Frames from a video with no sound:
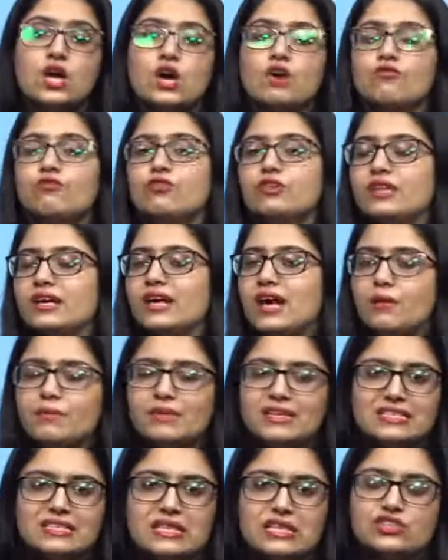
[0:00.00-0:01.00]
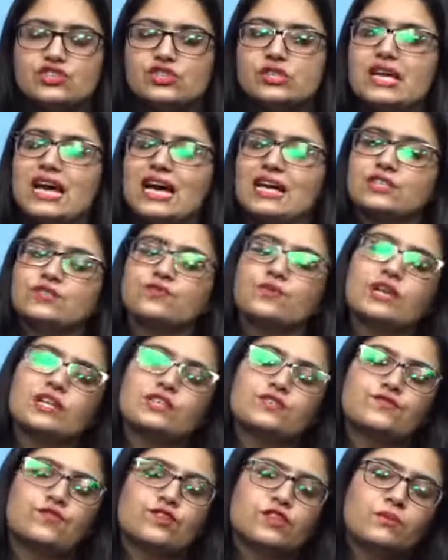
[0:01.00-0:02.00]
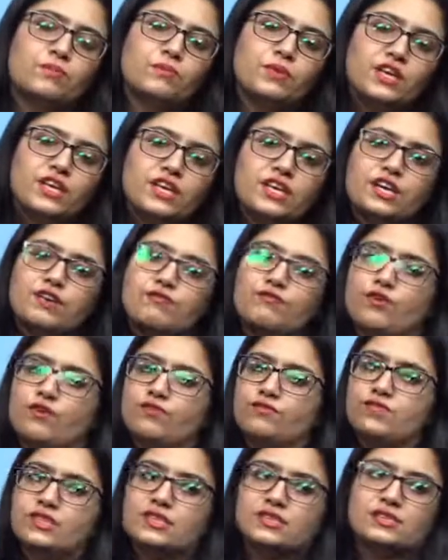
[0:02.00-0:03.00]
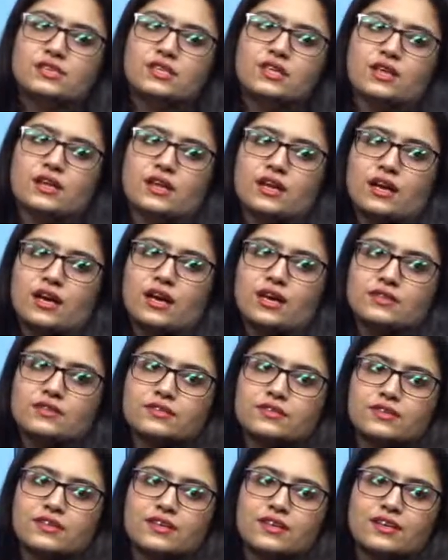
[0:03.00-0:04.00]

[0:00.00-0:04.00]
for the coming session as well as for the PDF of this class.